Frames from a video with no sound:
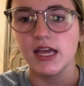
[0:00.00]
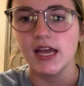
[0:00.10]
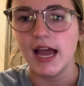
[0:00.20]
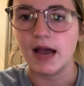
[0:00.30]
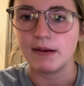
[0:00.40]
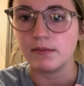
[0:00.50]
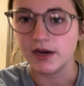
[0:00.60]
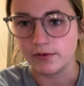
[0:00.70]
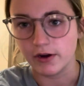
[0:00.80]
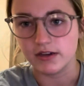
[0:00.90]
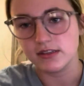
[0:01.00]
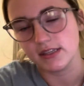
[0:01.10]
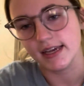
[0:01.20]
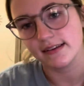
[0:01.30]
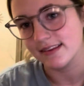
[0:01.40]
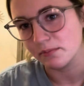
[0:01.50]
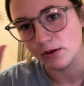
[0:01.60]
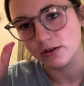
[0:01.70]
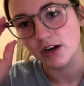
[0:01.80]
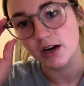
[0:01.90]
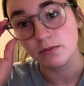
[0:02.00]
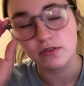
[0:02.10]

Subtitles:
how my brain works in simpler terms.